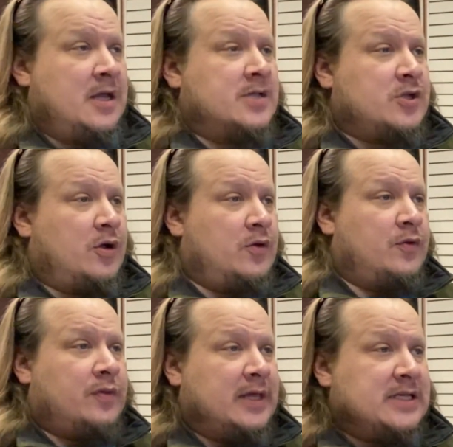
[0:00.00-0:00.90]
So
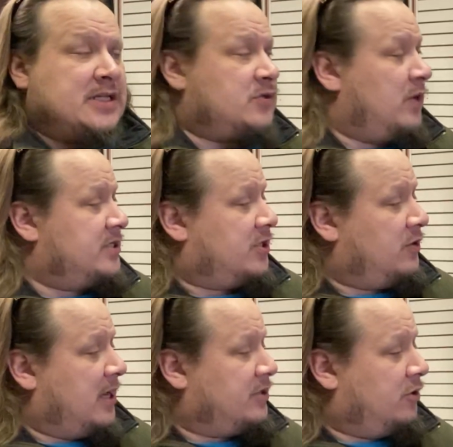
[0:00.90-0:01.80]
the easiest way is to go
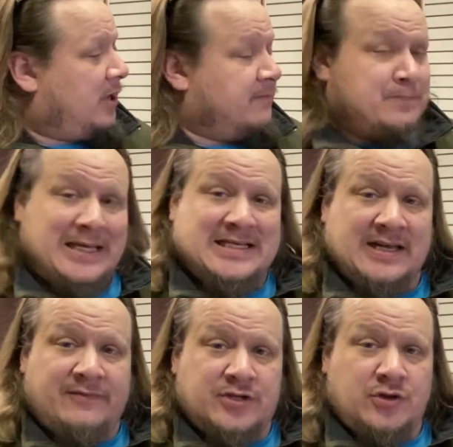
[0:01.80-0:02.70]
down to your like
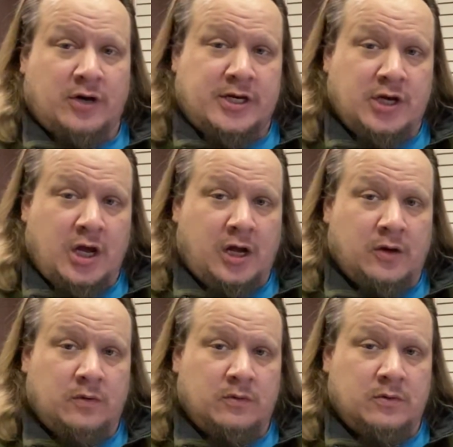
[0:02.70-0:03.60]
B7 that you already know,